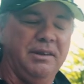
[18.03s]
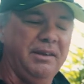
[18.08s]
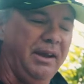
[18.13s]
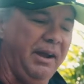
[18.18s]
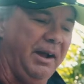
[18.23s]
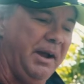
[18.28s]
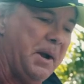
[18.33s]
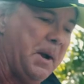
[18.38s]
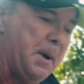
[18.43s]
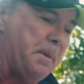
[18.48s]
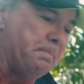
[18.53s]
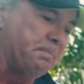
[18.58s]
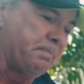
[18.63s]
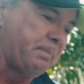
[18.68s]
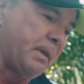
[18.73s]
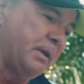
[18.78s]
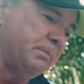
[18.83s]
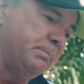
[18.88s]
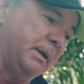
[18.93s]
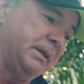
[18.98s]

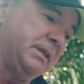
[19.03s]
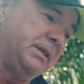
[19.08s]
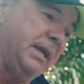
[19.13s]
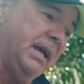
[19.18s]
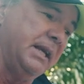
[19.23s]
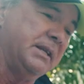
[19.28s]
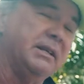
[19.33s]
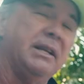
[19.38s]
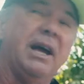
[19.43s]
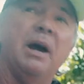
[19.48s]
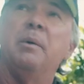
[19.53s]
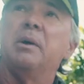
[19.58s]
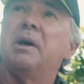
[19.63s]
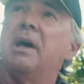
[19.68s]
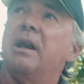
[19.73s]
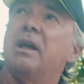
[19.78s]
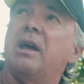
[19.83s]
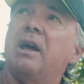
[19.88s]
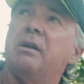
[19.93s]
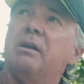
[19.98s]
But yeah, today we're
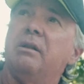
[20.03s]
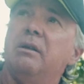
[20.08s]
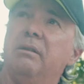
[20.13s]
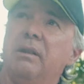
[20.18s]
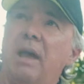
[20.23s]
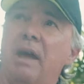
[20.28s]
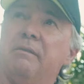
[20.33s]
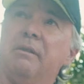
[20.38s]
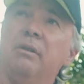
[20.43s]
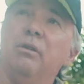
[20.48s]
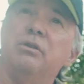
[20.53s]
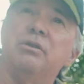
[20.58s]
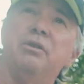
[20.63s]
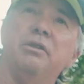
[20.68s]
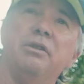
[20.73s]
going to have a look